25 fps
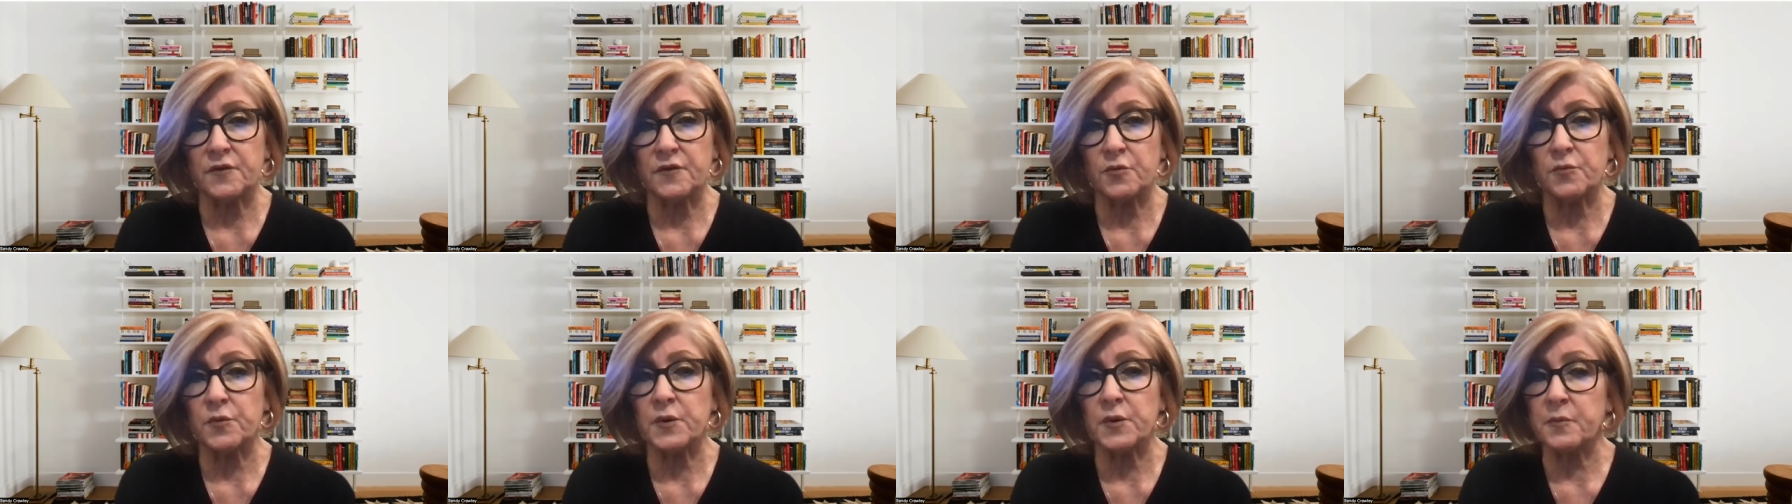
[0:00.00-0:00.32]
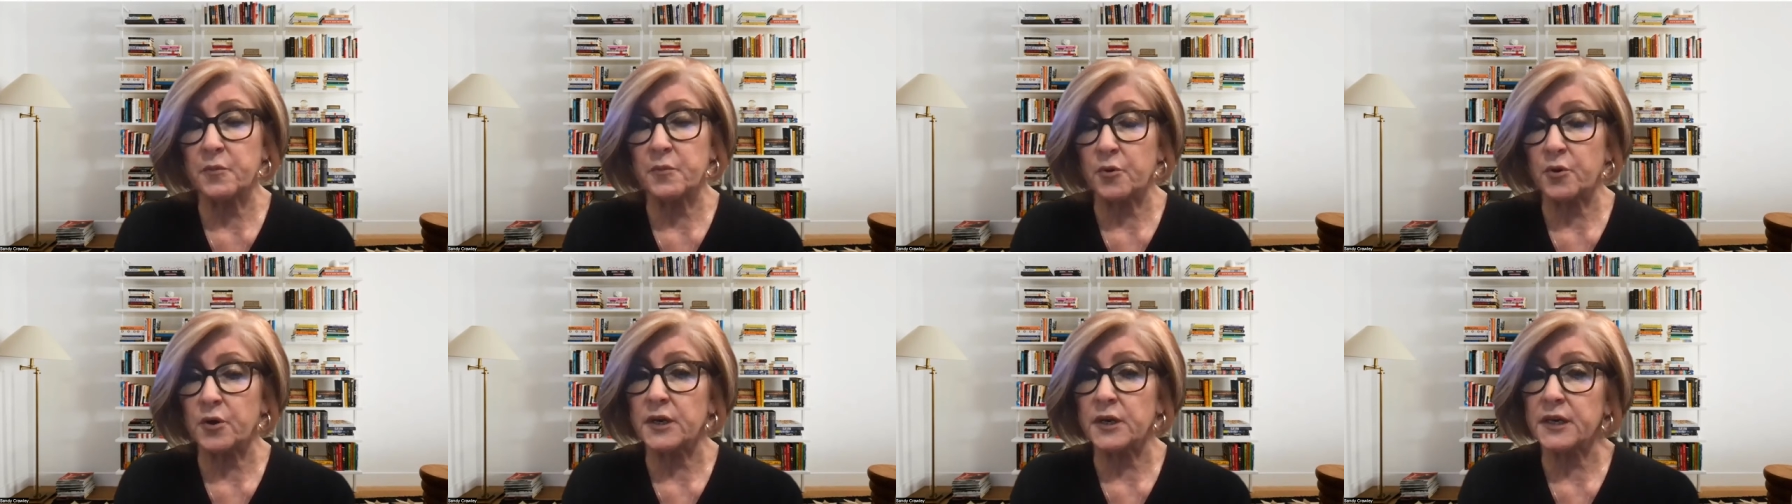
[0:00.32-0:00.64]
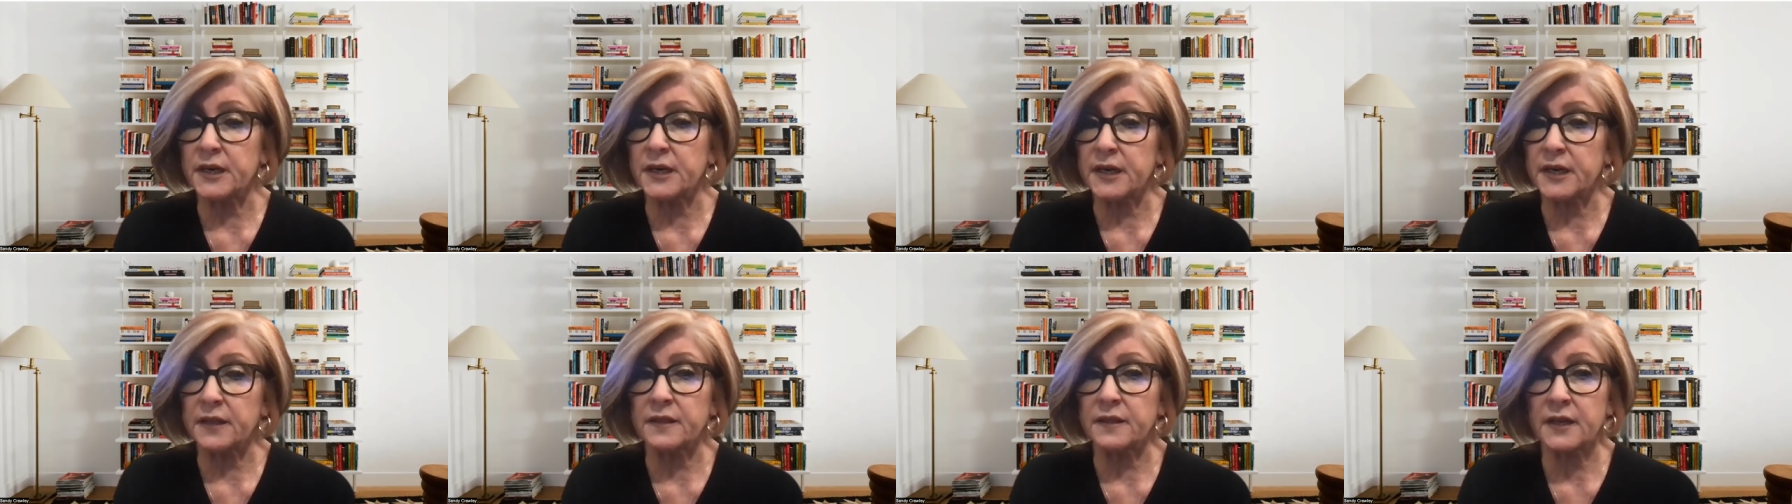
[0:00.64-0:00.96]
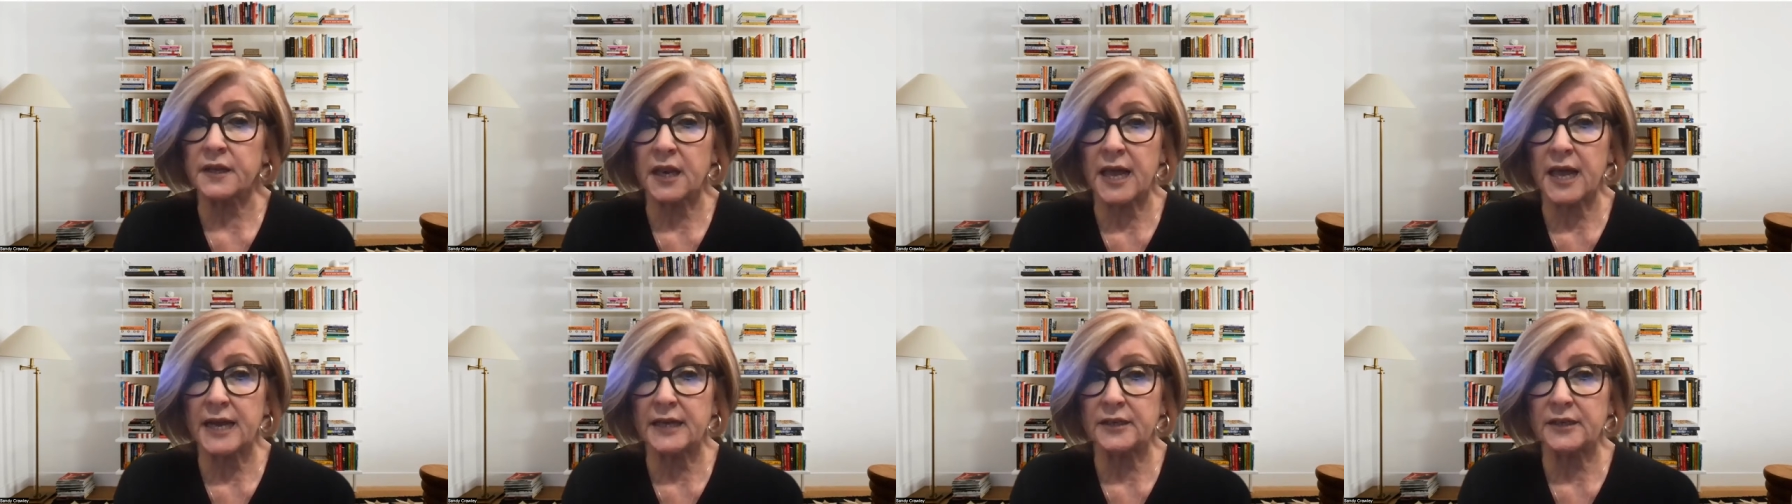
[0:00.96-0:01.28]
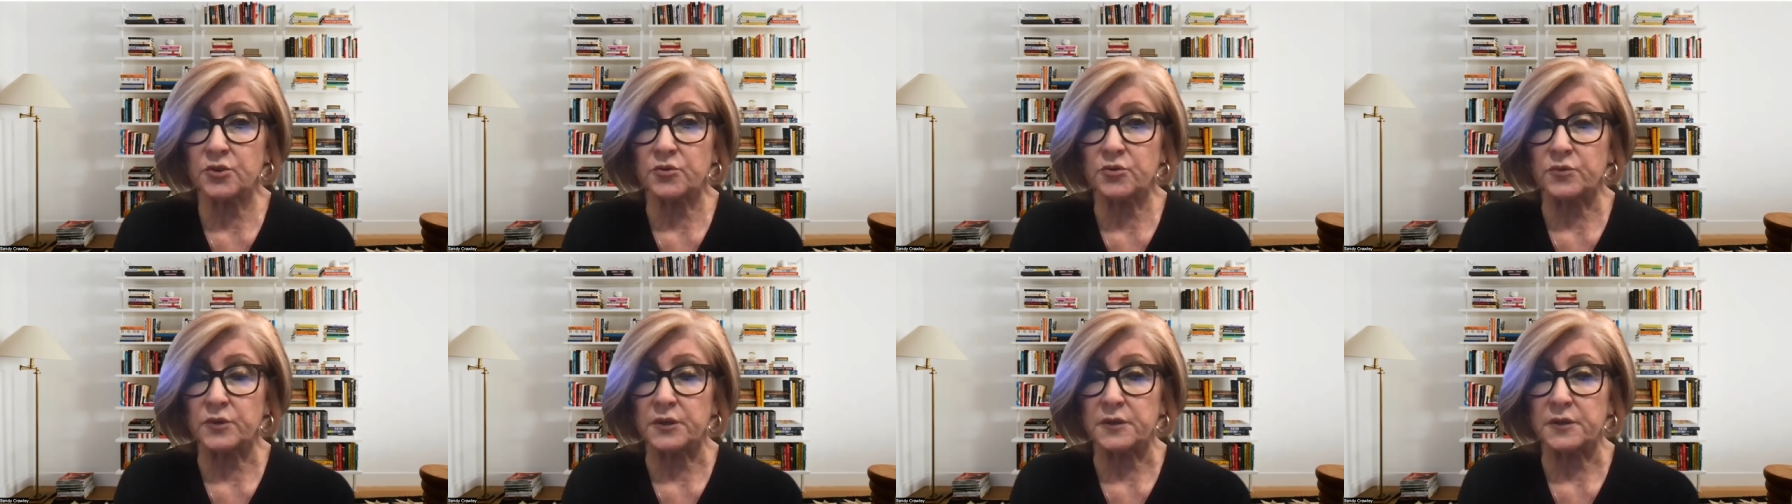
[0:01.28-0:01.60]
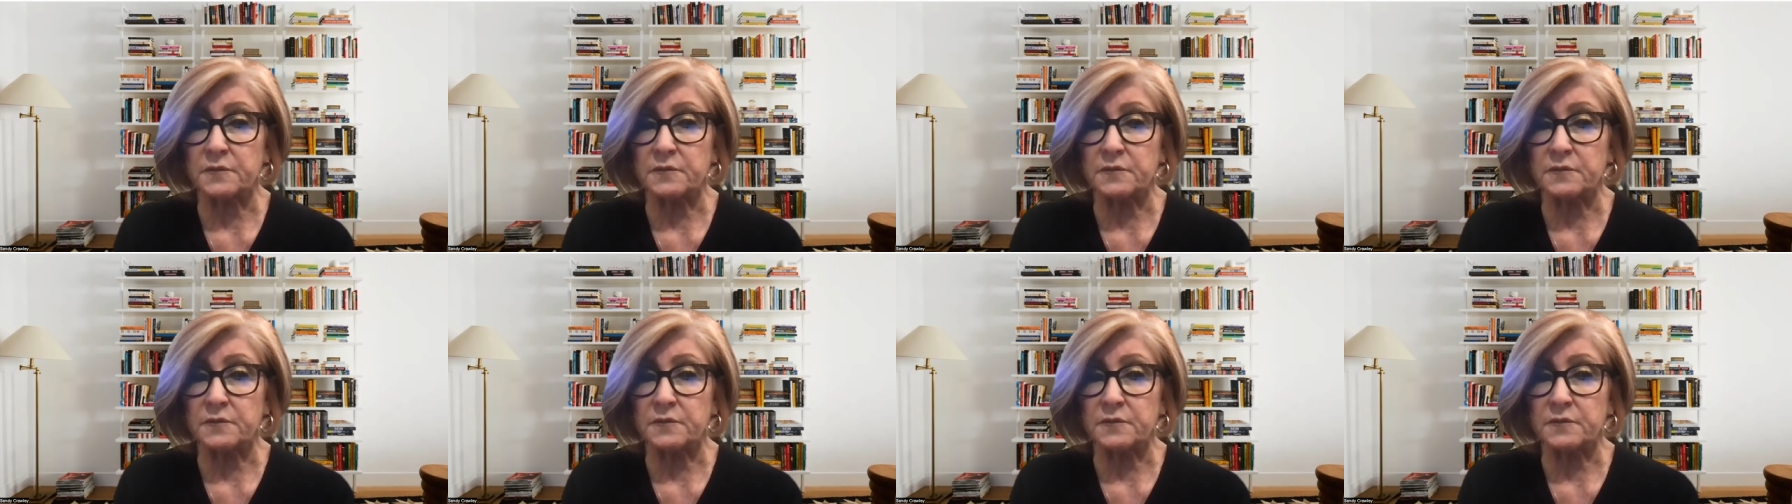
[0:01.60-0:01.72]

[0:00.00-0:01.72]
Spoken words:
reported in the classroom.